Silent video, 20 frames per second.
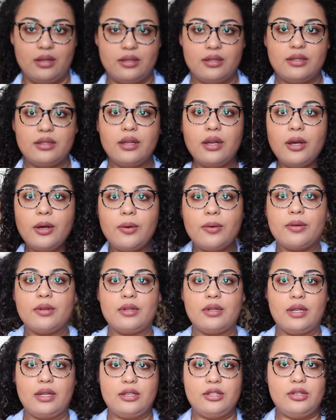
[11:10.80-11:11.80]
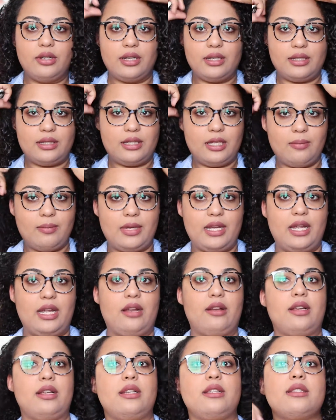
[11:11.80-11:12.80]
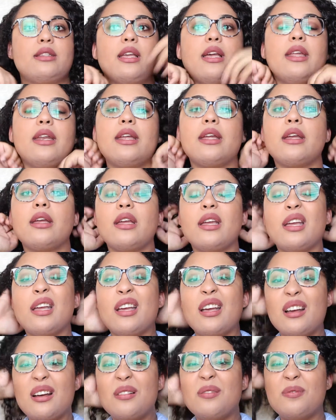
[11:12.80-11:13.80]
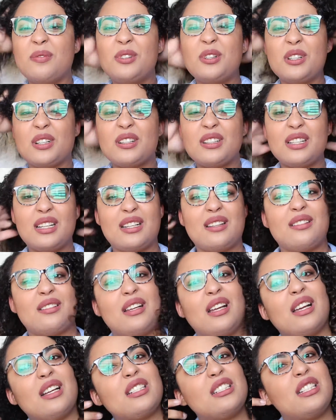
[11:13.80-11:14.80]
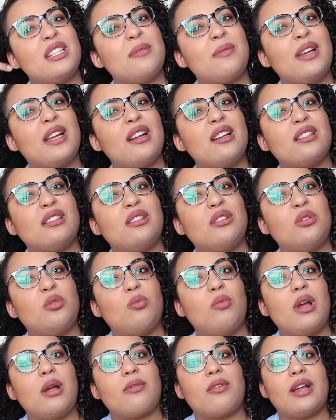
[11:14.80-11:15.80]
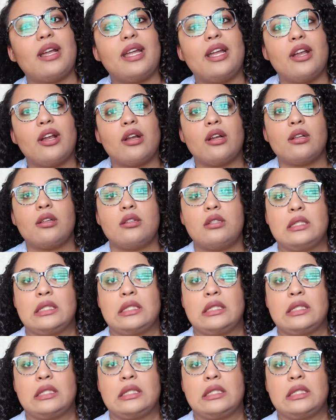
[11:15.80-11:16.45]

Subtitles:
So you can see my hair is getting more, actually my hair is a little wet right here.